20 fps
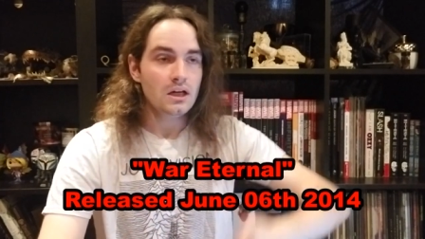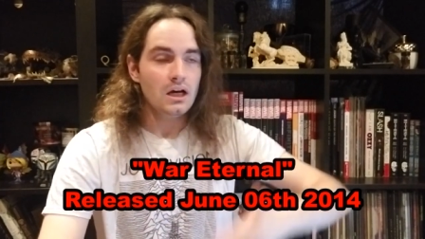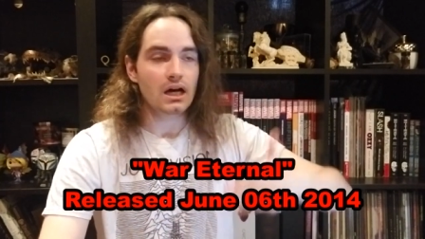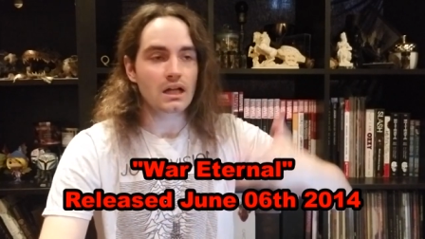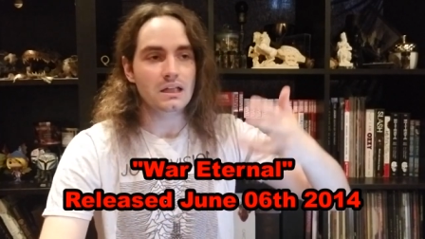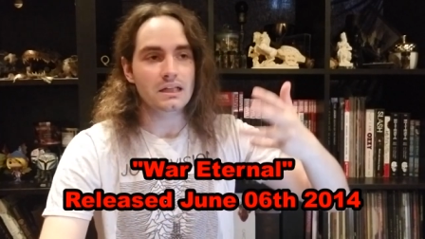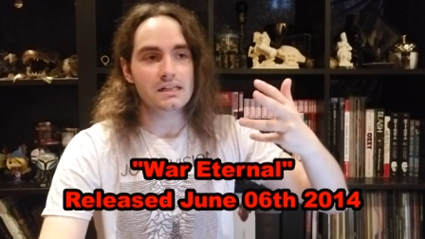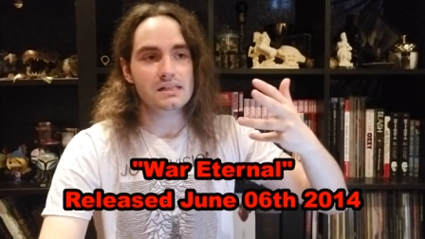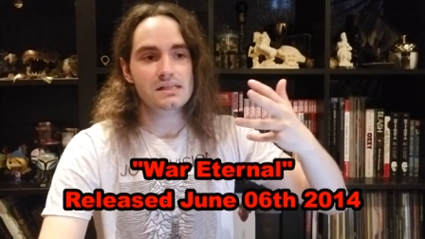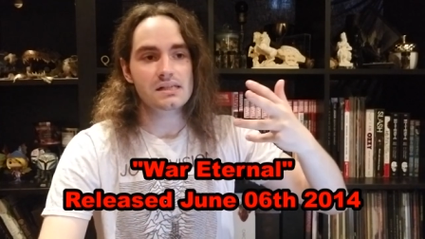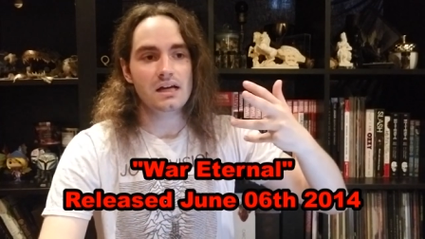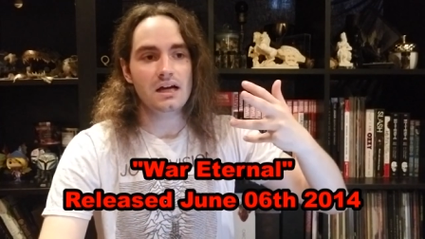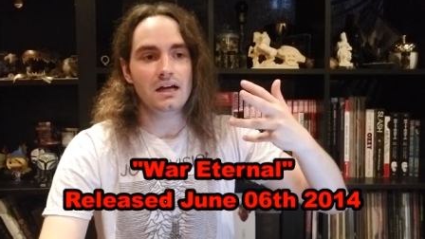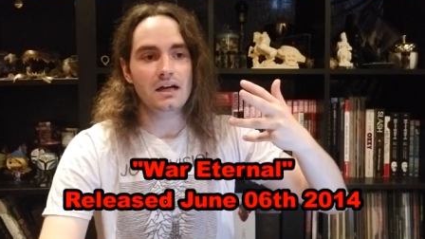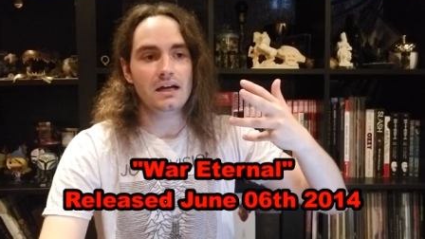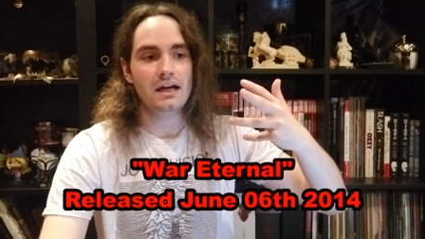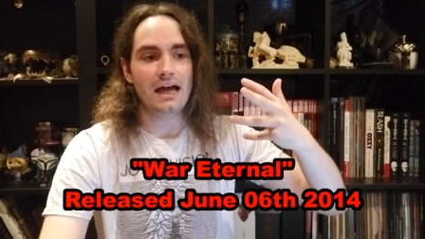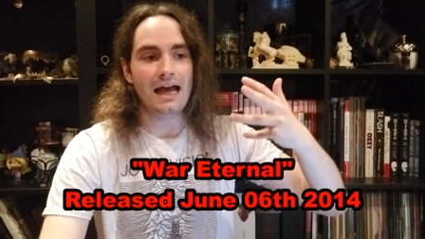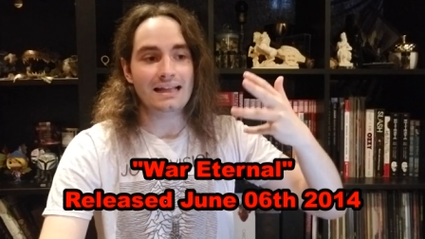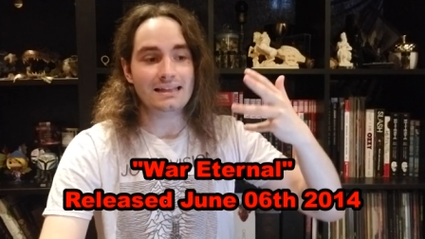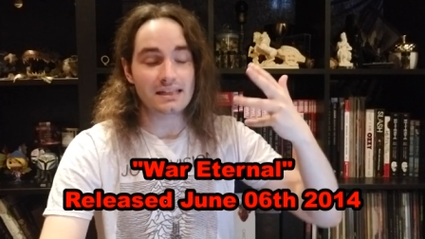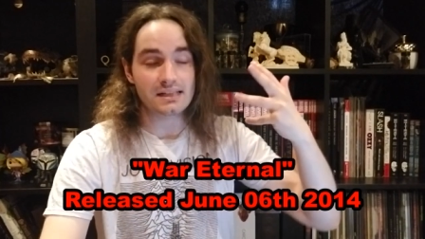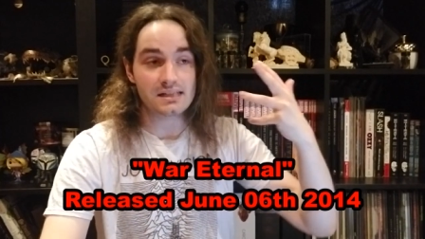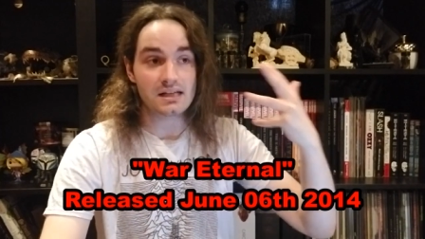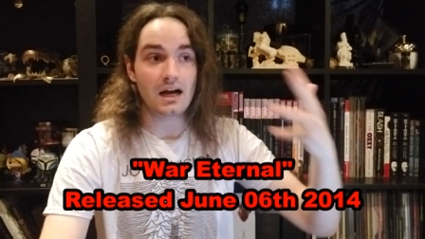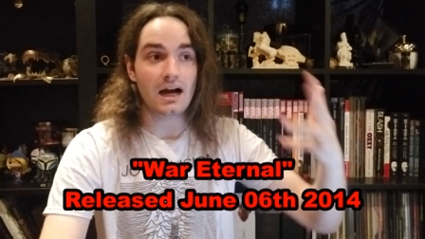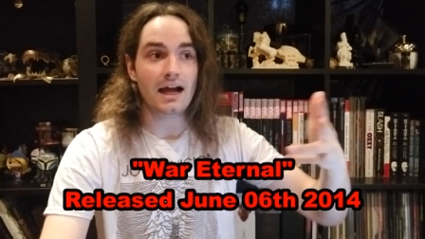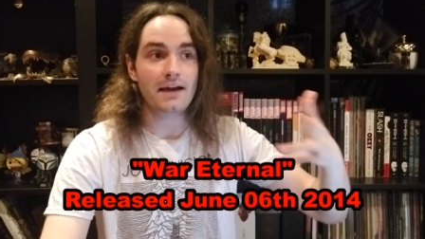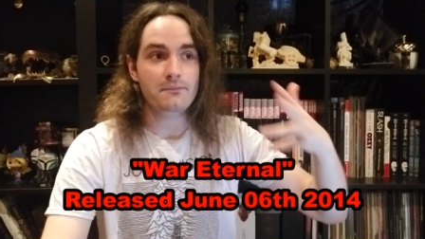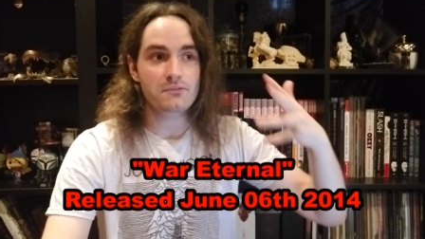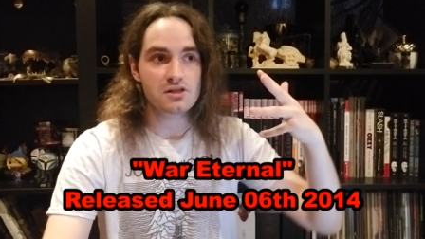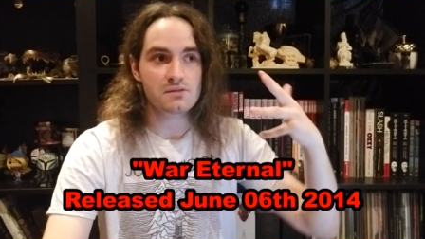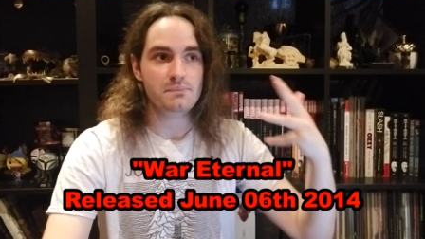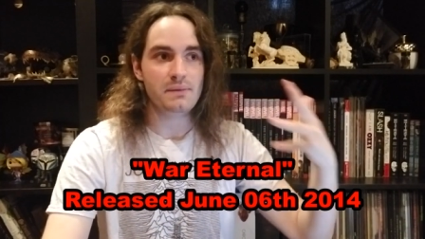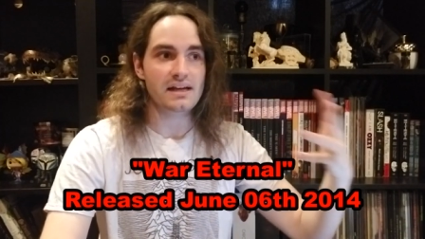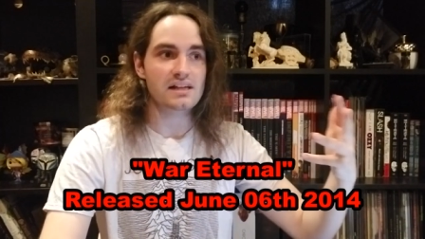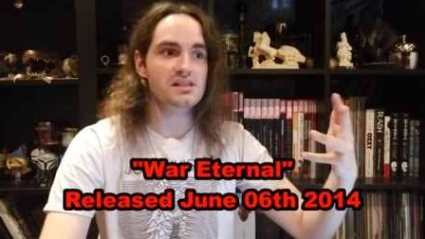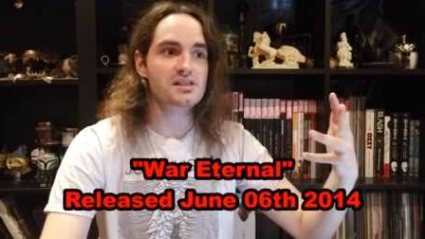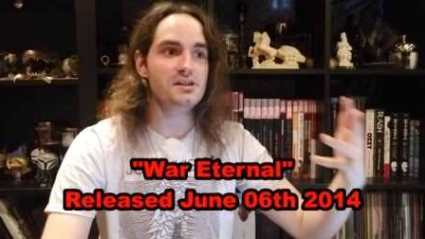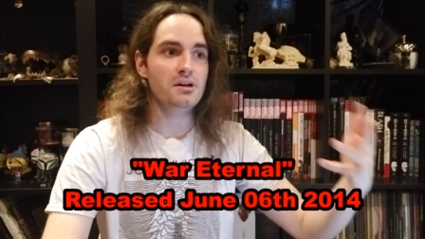Alissa, at the time, was
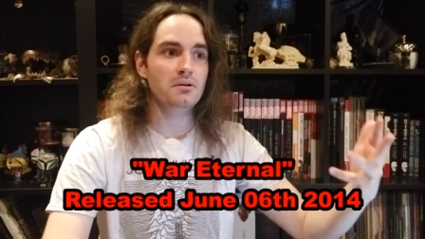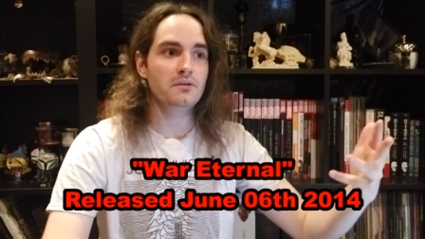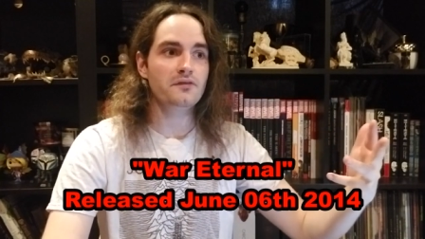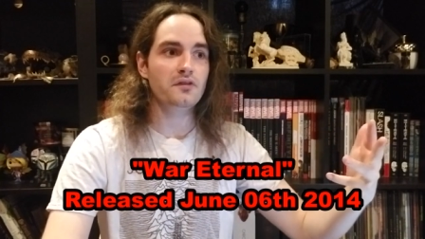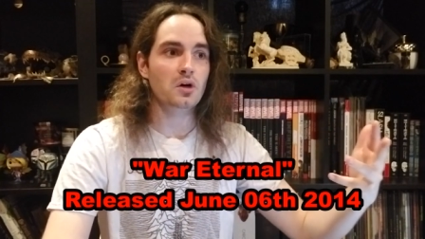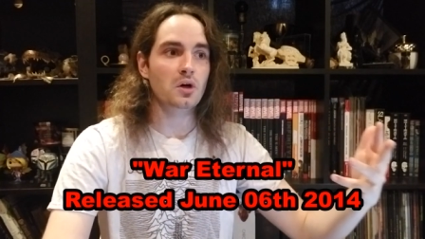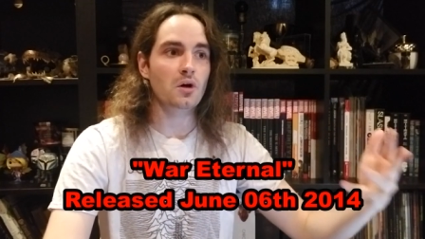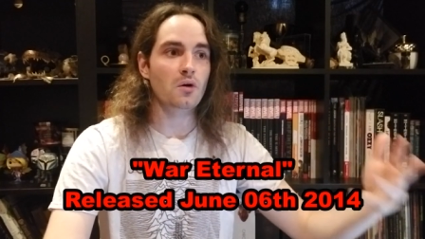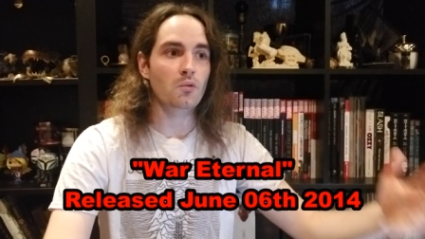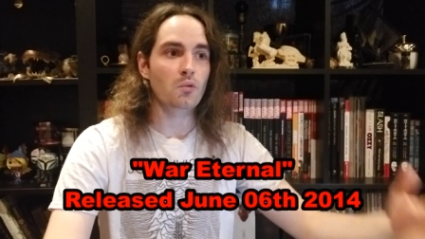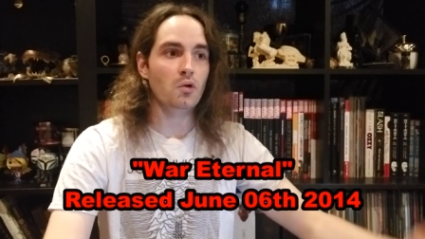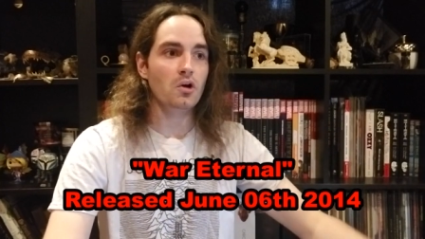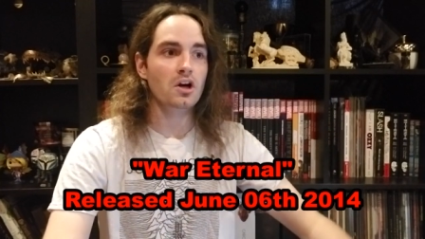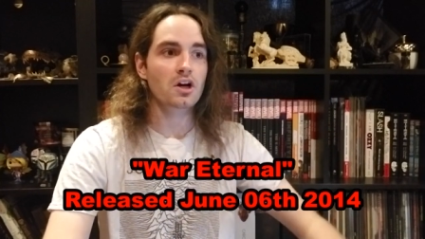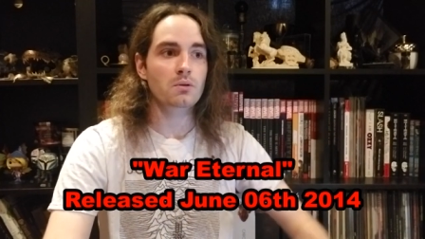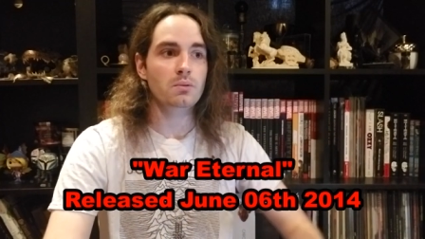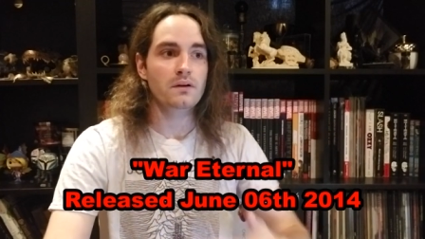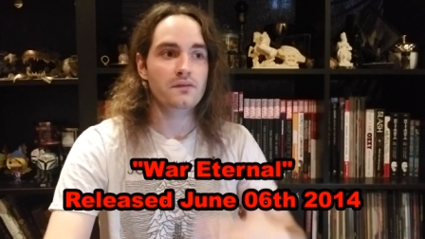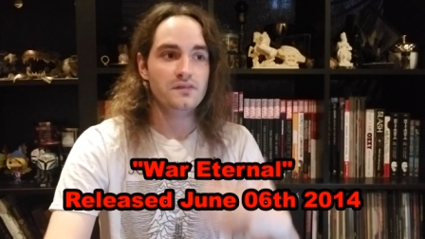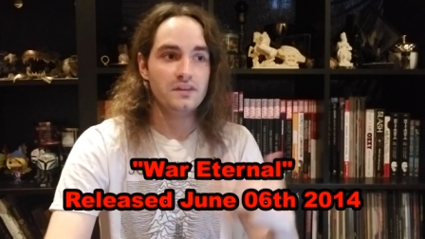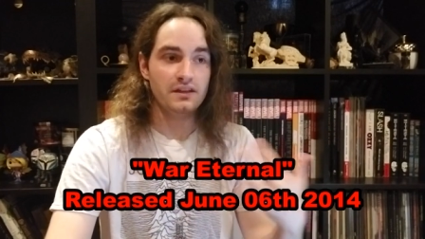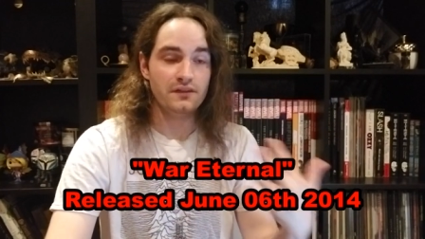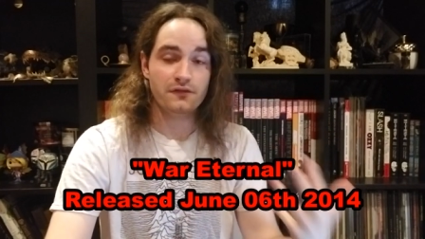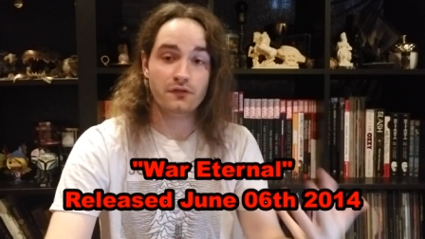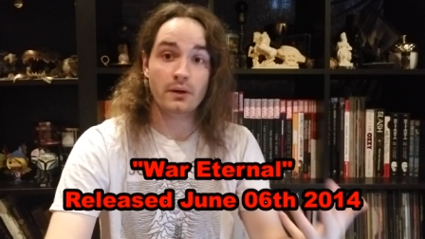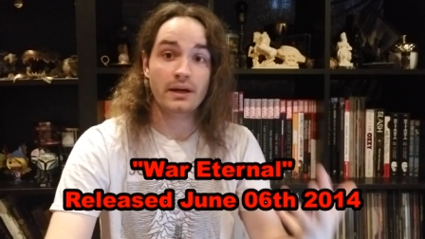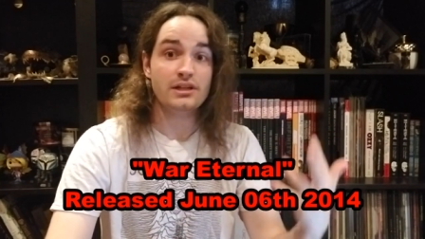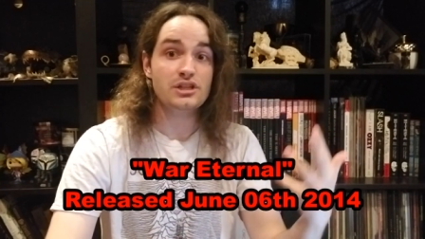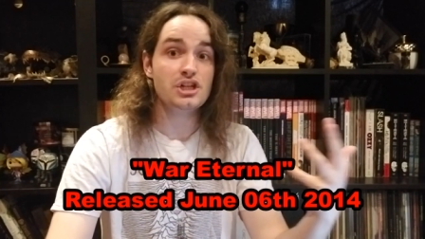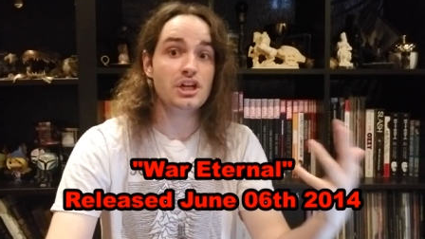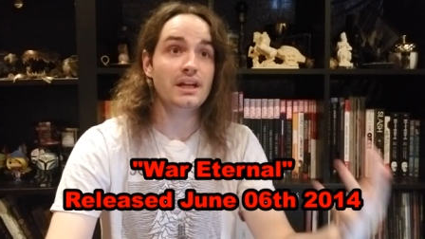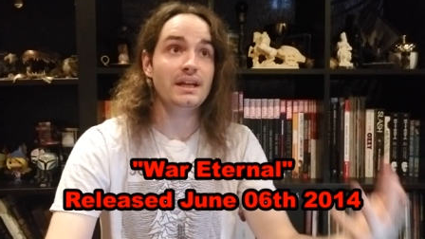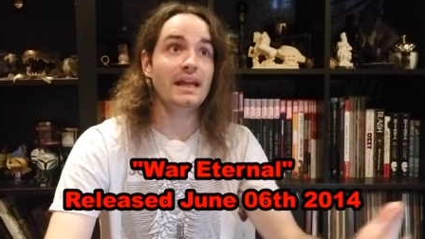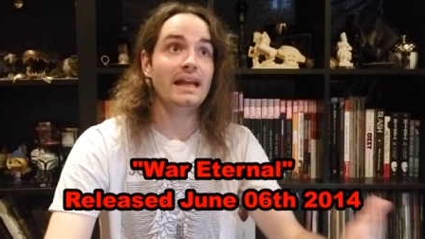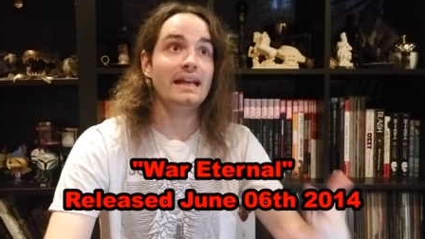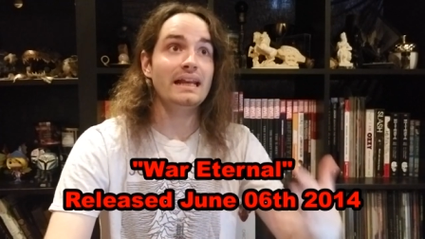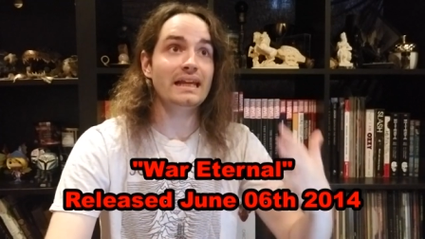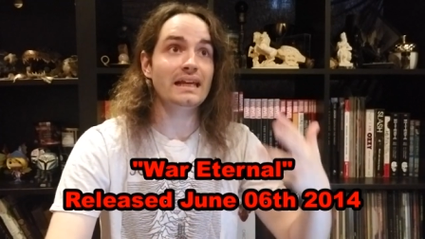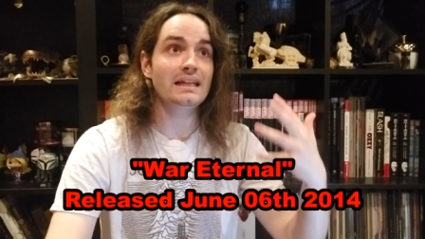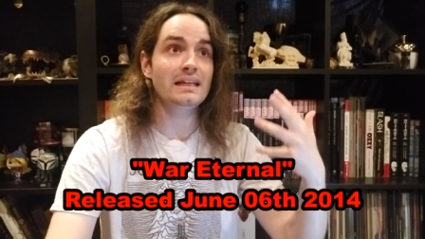best known for her work with the French
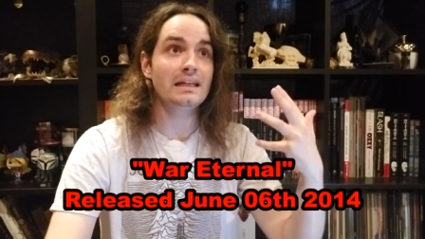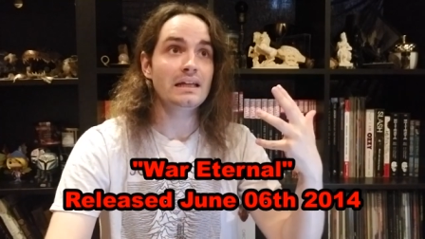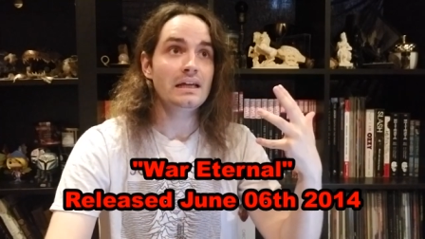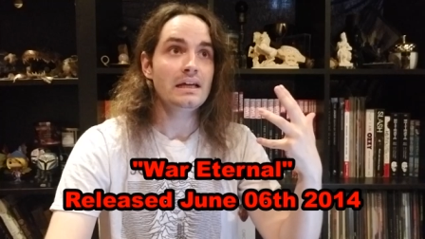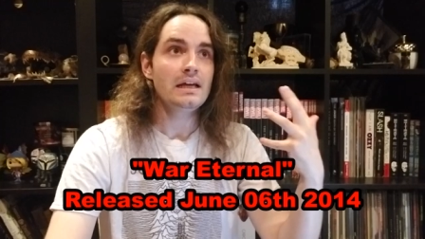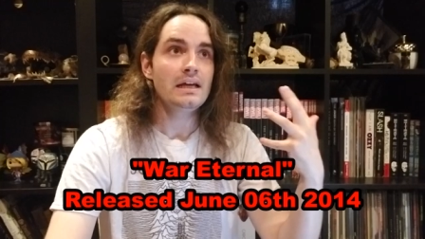Canadian